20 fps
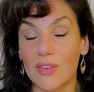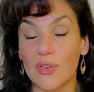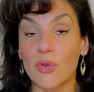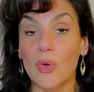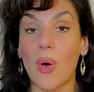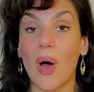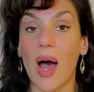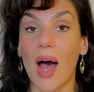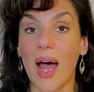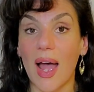
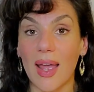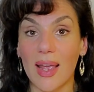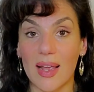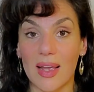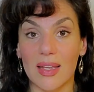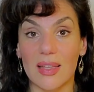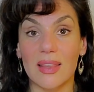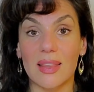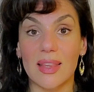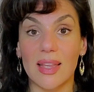so I
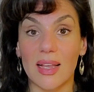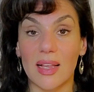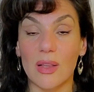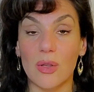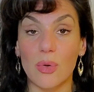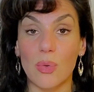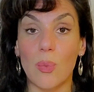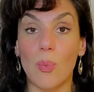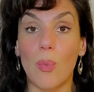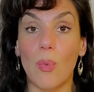can
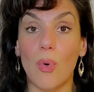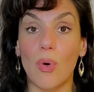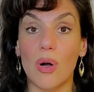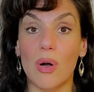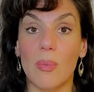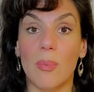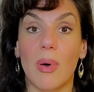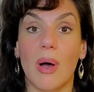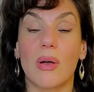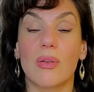tell you
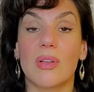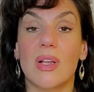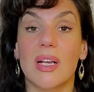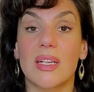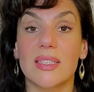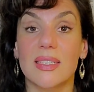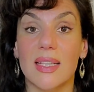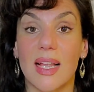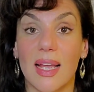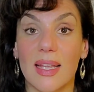more about
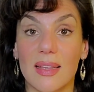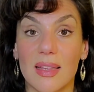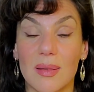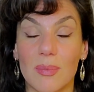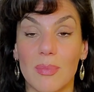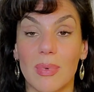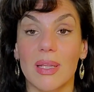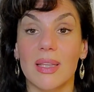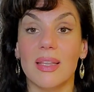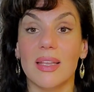
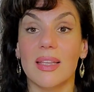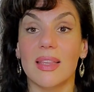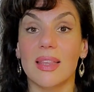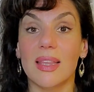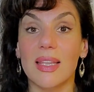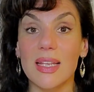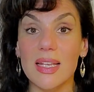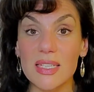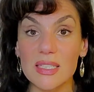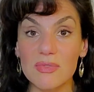gaslighting, but
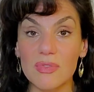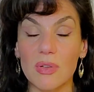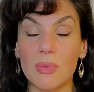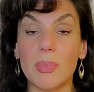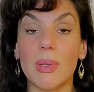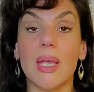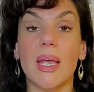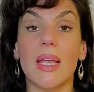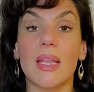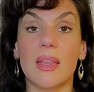this will
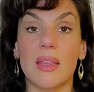be a